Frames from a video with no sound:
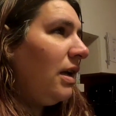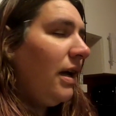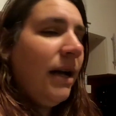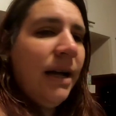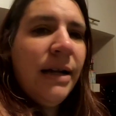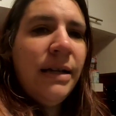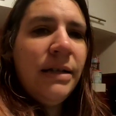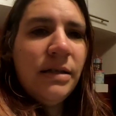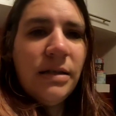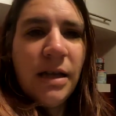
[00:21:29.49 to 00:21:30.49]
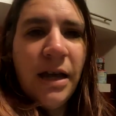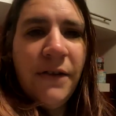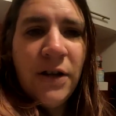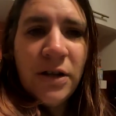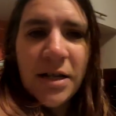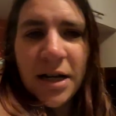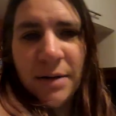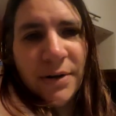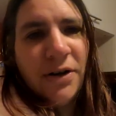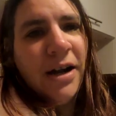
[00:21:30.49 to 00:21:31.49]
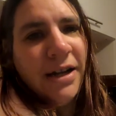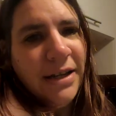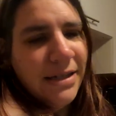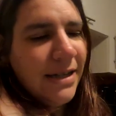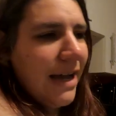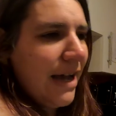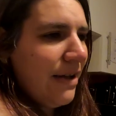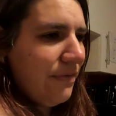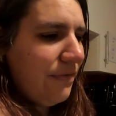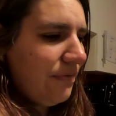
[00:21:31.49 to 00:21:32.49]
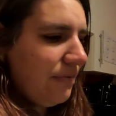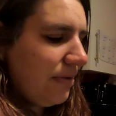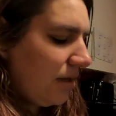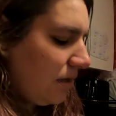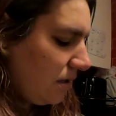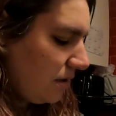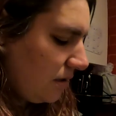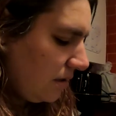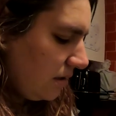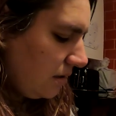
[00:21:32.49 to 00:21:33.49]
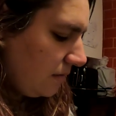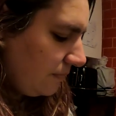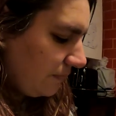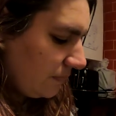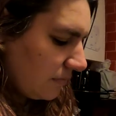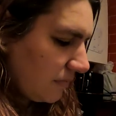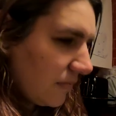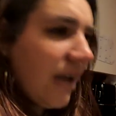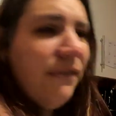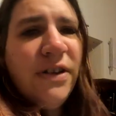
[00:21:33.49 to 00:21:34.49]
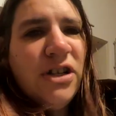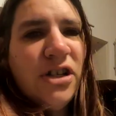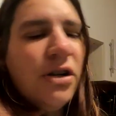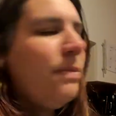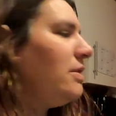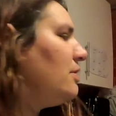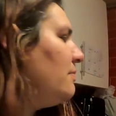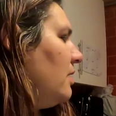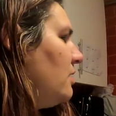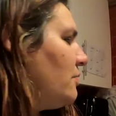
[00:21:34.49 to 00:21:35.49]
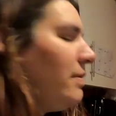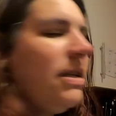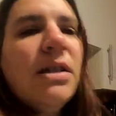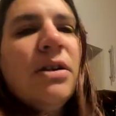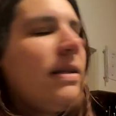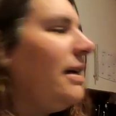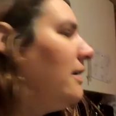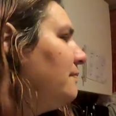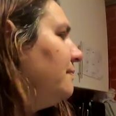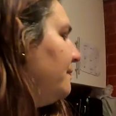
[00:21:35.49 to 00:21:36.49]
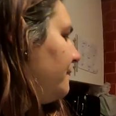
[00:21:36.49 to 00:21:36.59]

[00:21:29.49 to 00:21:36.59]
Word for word: And if it looks like I've been crying, yes I have. Um, everything just got a bit too much with this lockdown